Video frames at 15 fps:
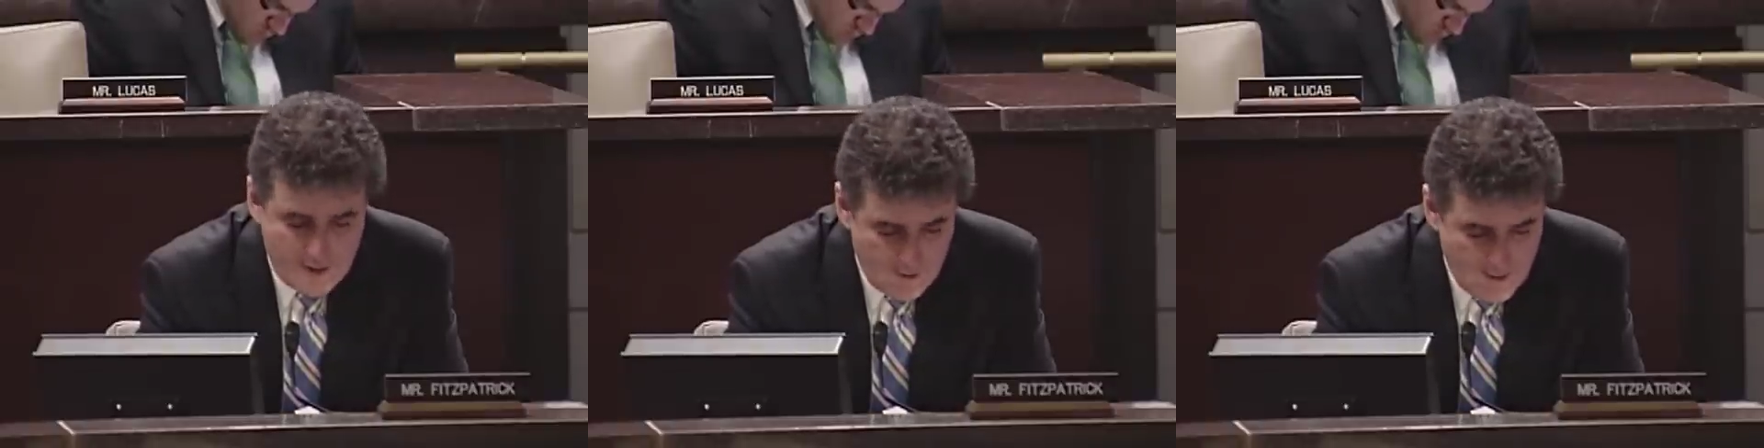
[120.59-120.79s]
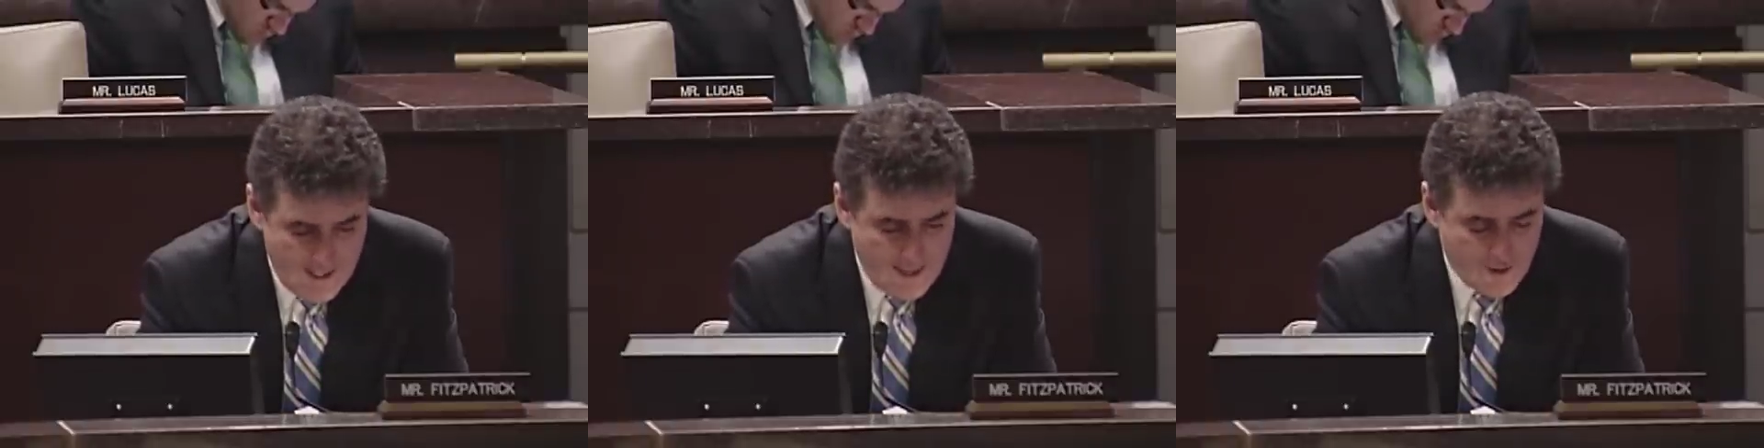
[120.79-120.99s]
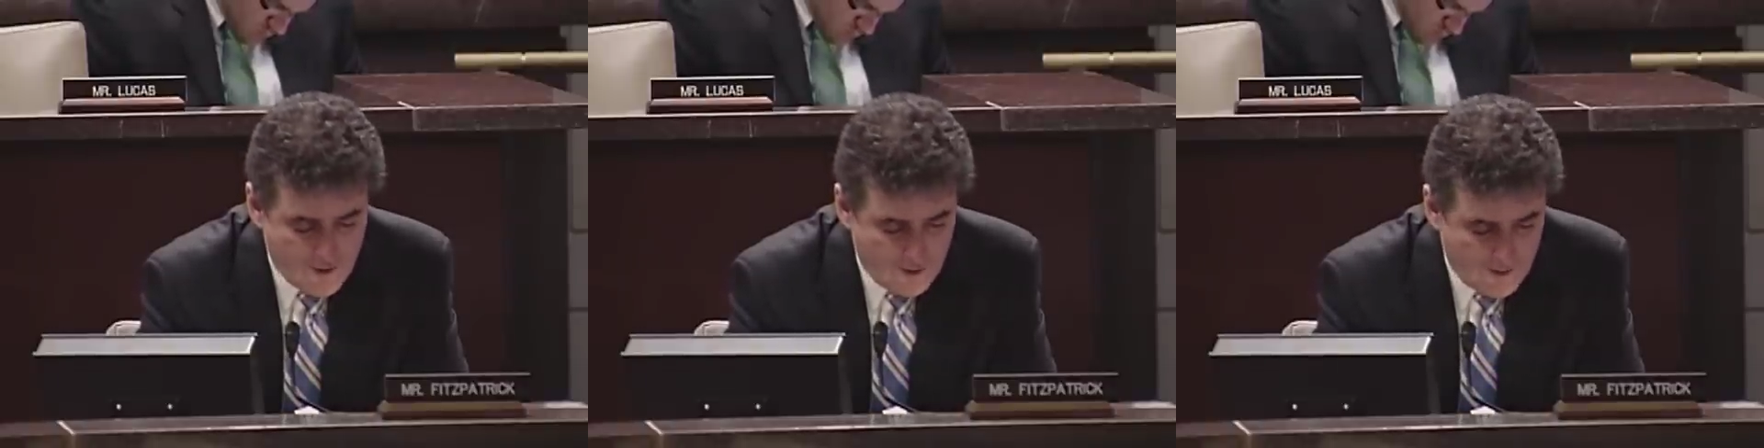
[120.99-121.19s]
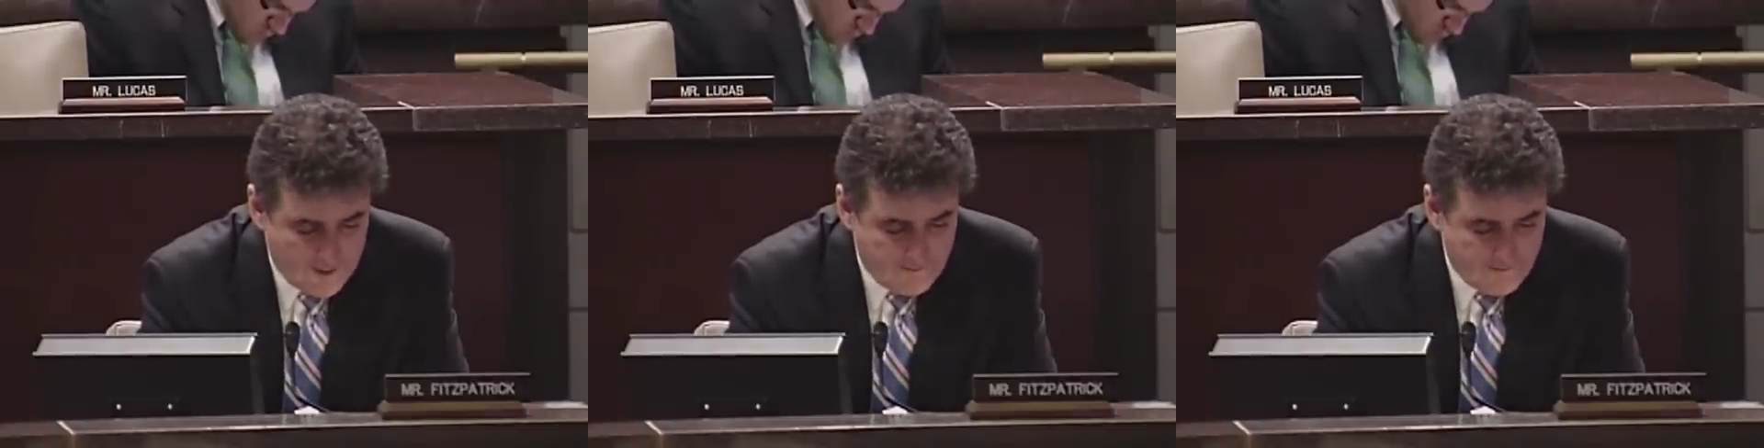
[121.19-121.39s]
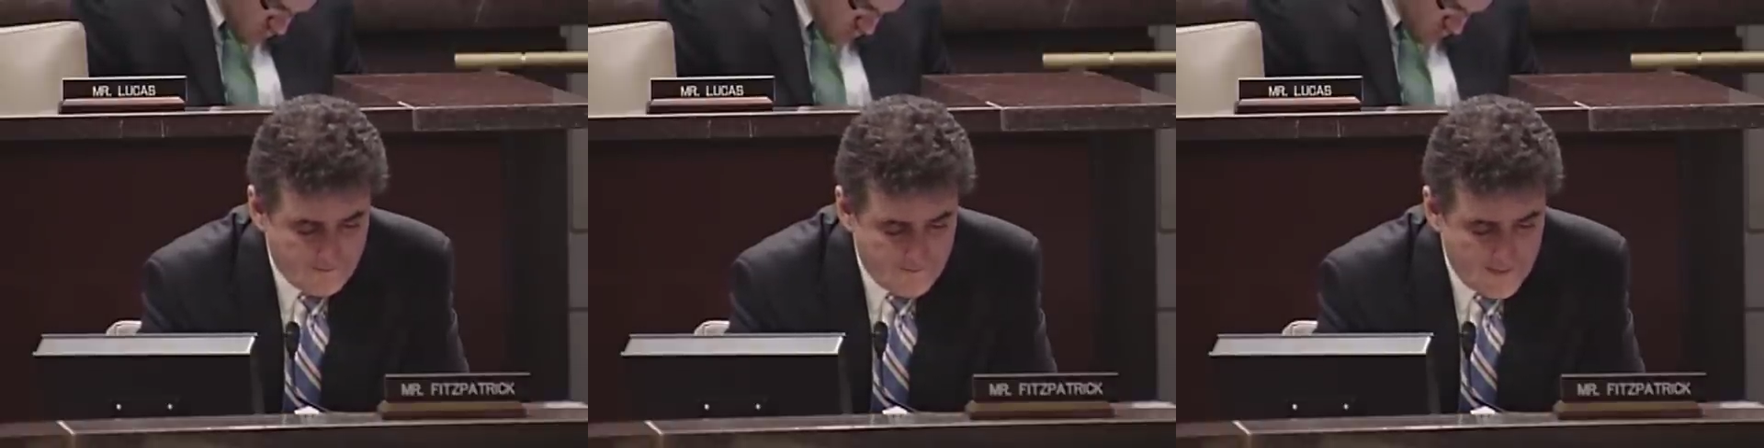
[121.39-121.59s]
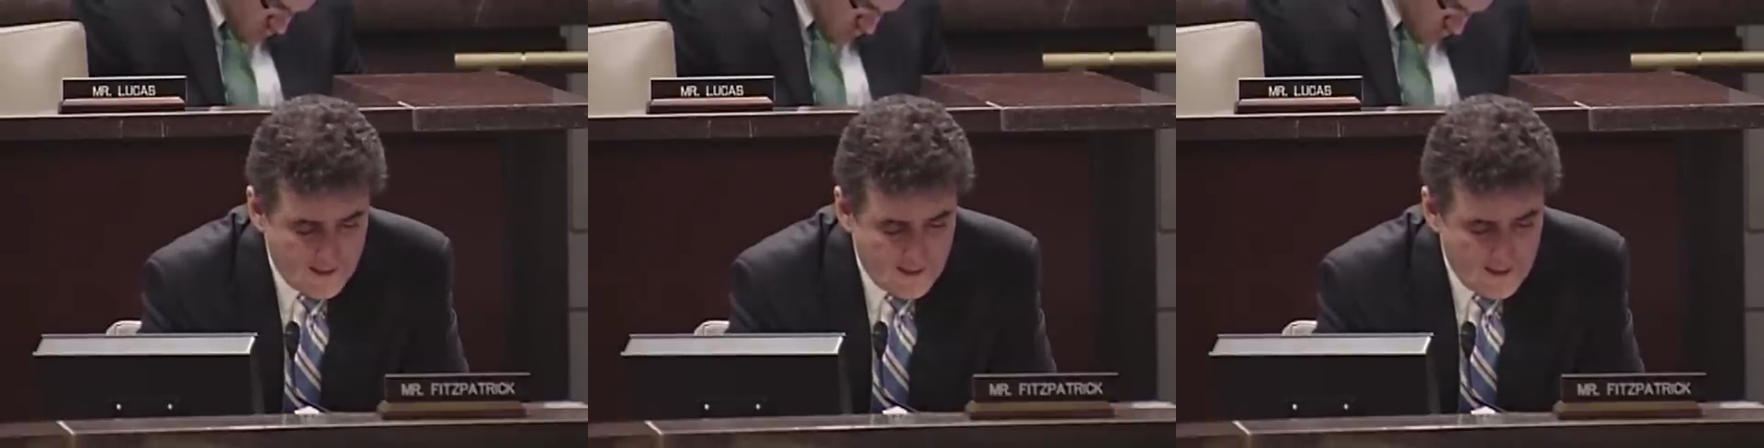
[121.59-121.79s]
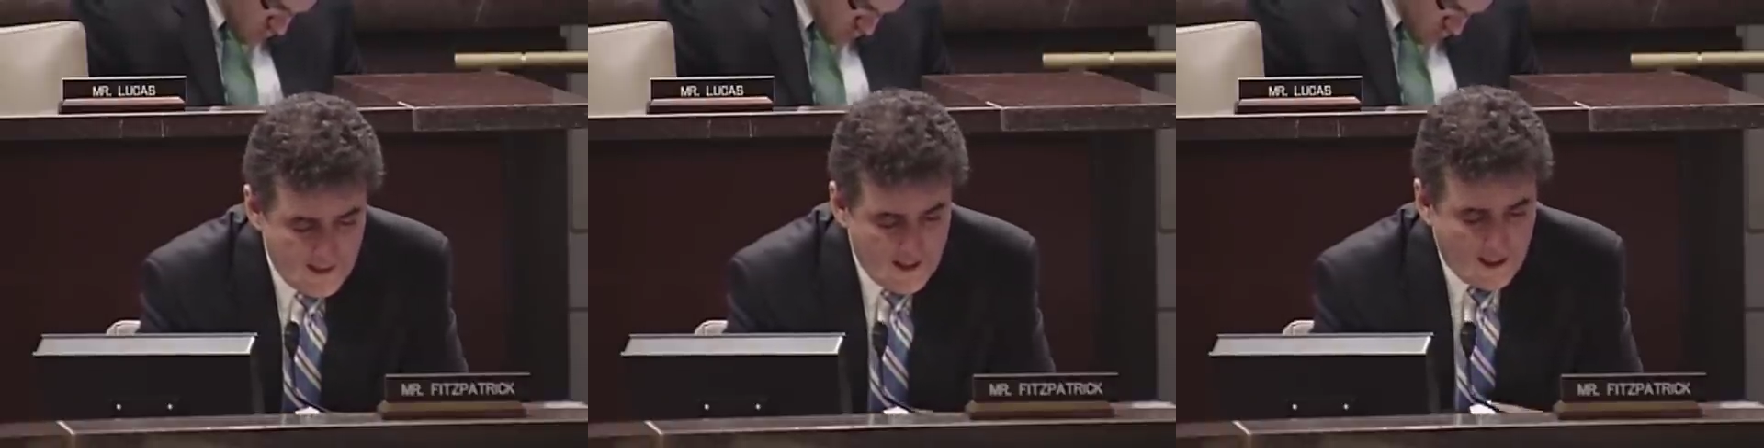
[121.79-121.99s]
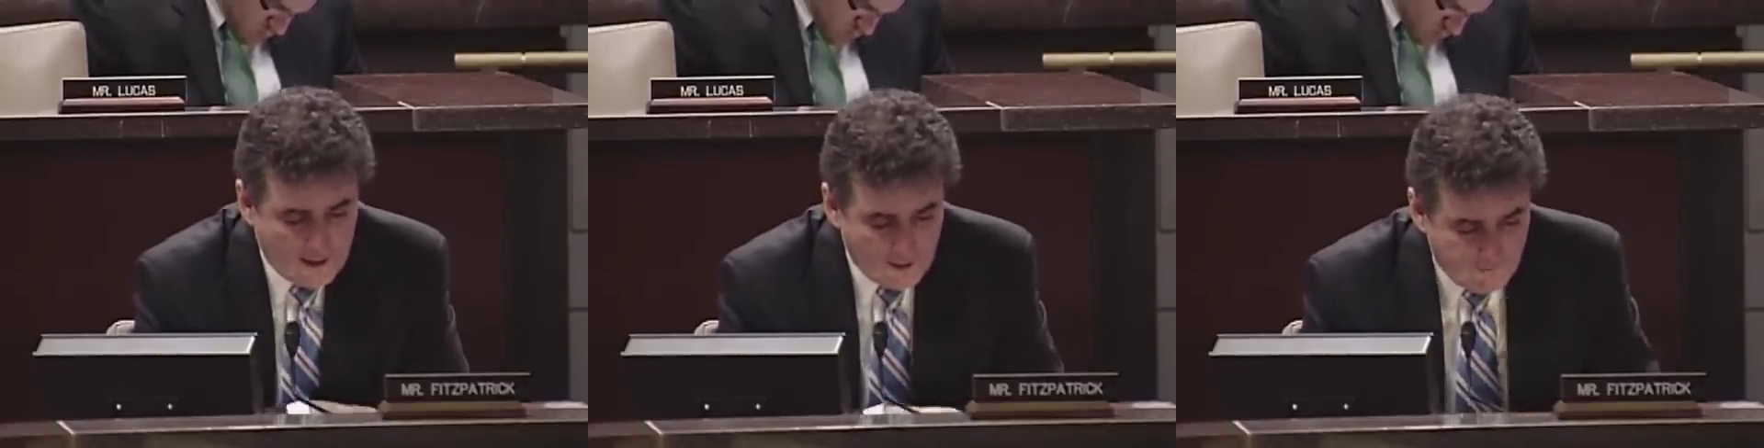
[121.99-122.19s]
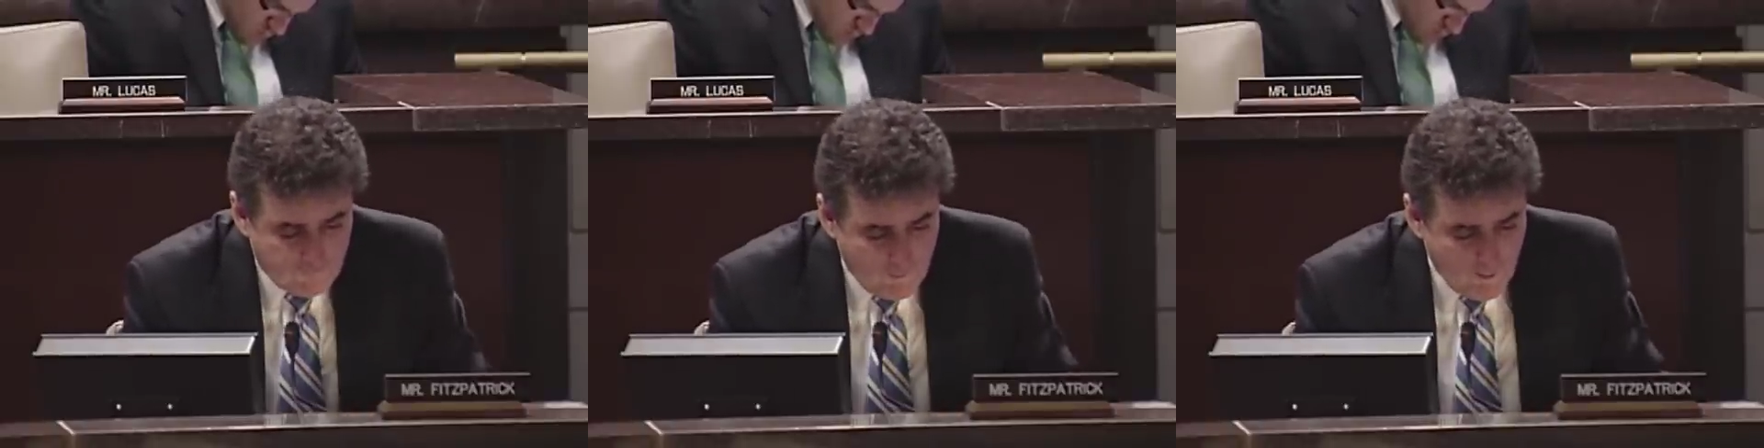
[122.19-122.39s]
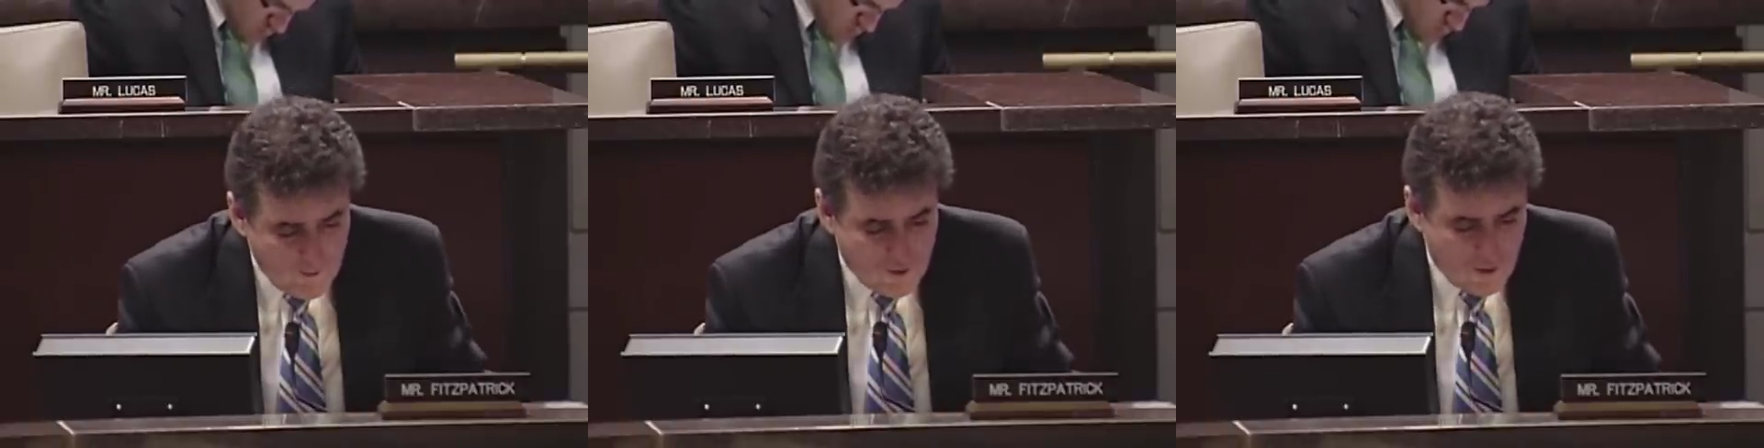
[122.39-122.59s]
internationally. I look
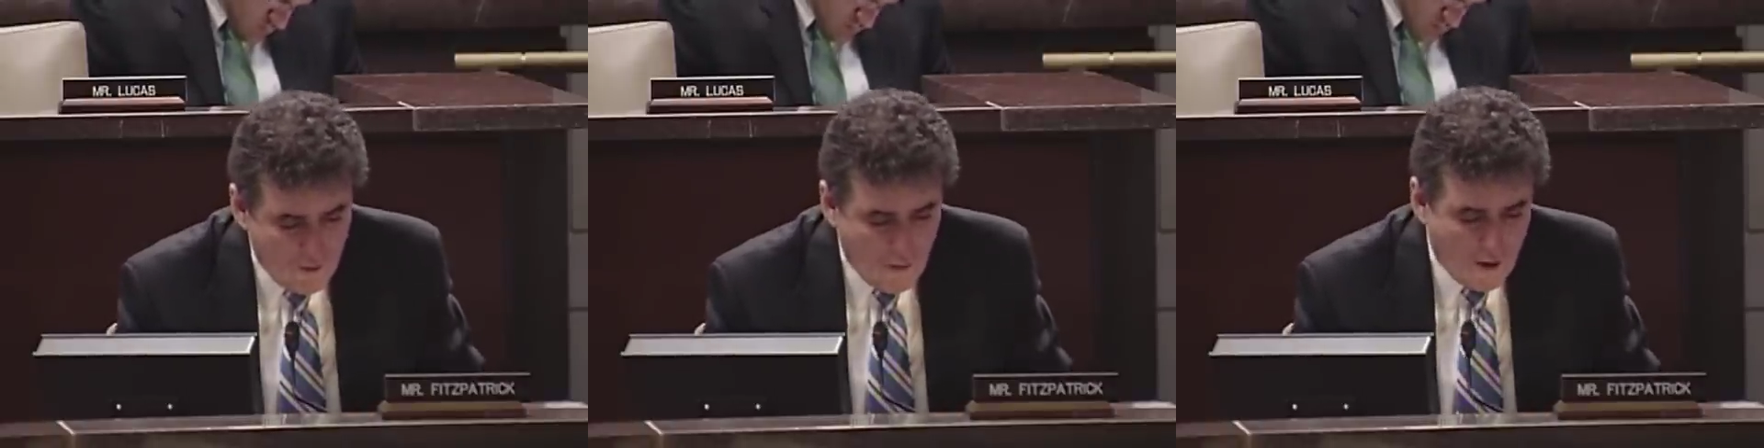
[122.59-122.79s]
forward to